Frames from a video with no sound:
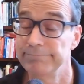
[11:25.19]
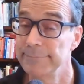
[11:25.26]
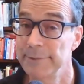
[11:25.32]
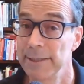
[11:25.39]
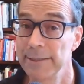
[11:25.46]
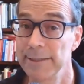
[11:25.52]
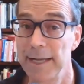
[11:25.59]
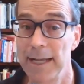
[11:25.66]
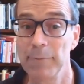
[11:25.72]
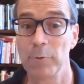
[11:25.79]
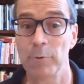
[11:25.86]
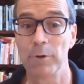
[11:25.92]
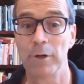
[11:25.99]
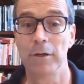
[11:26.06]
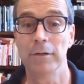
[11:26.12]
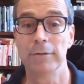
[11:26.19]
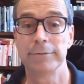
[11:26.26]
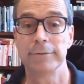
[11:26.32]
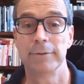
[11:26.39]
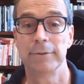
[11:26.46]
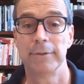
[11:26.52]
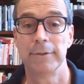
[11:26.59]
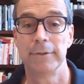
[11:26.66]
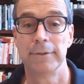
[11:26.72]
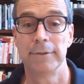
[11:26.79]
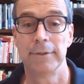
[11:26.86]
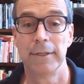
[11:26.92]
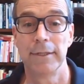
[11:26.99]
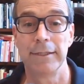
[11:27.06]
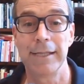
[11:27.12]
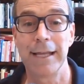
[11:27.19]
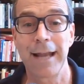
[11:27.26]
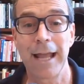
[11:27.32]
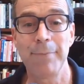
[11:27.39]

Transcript: None that I'm aware of. Yet